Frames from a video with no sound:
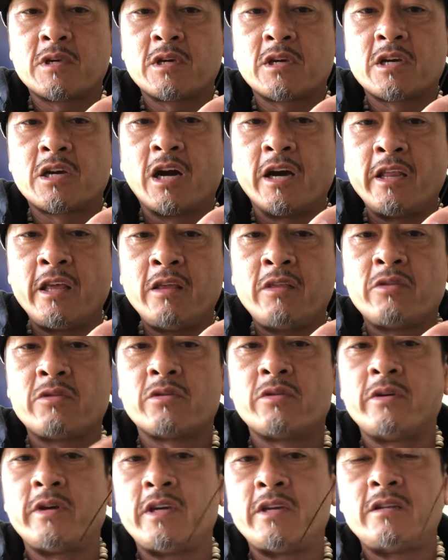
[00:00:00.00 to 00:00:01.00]
cutting
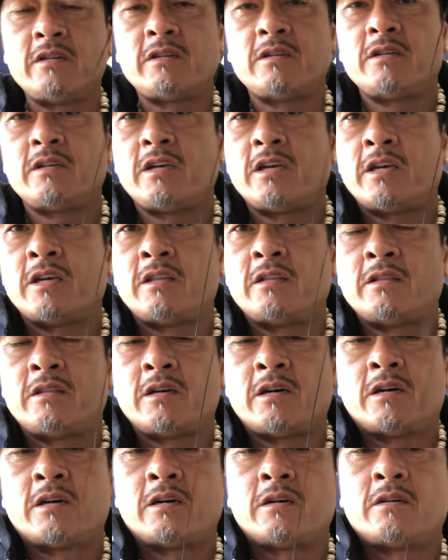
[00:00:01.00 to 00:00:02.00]
through it, and
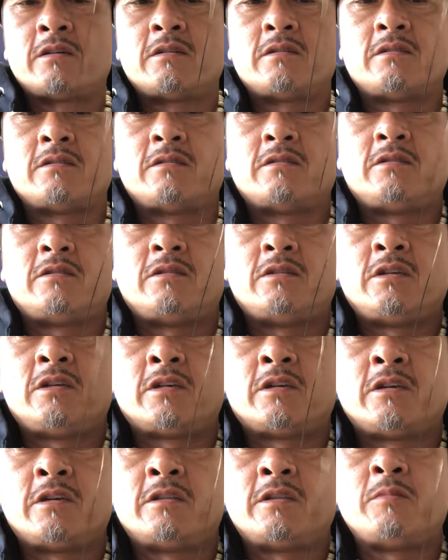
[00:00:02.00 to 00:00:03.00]
you're
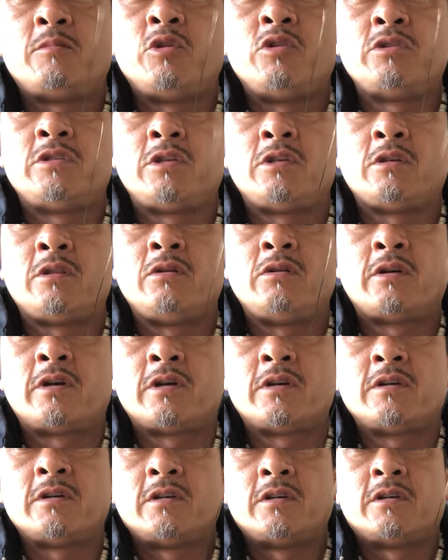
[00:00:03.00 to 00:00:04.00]
gonna end up losing your lure.
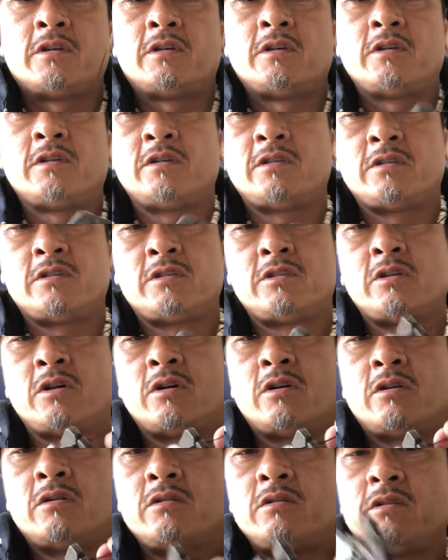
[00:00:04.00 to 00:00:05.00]

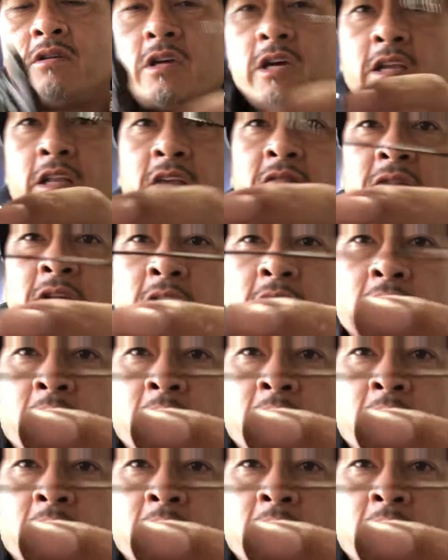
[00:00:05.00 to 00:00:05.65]
So I leave a little